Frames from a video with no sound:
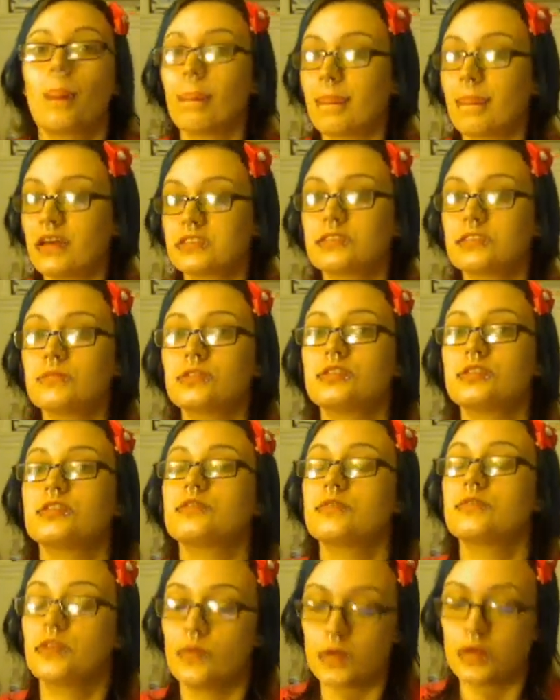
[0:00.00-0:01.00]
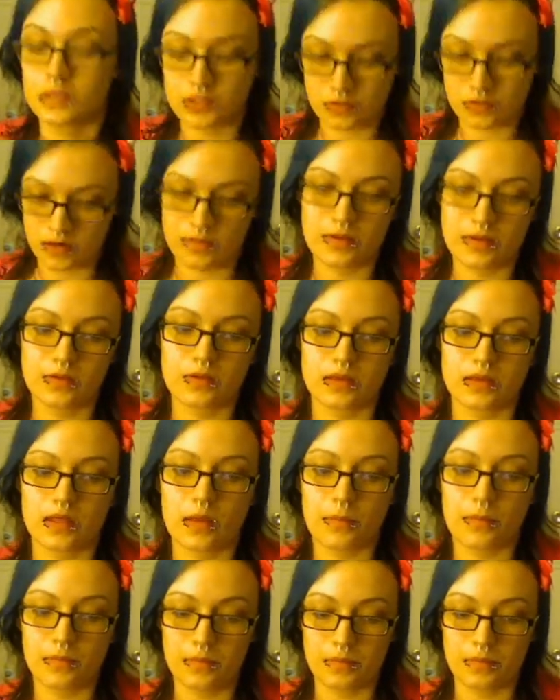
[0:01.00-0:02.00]
That's number 2. You want to scrub it with
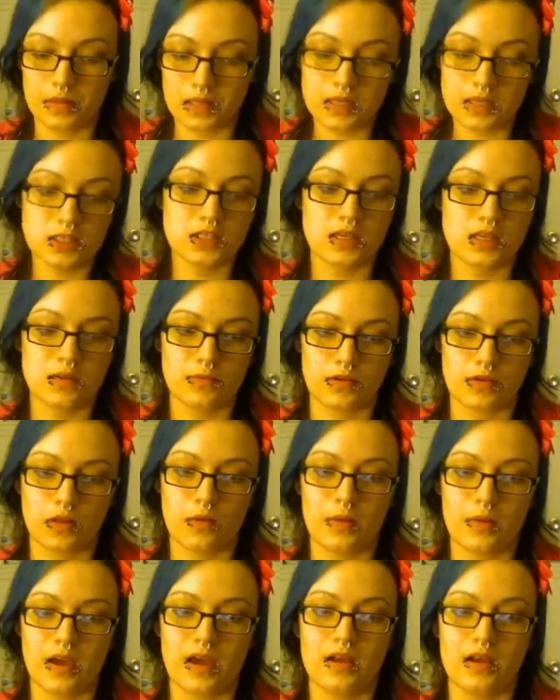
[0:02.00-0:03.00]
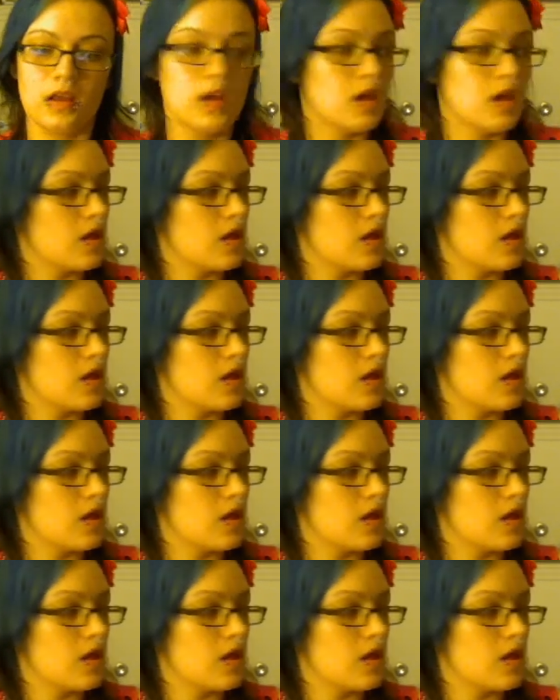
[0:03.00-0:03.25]
bleach and a Brillo pad.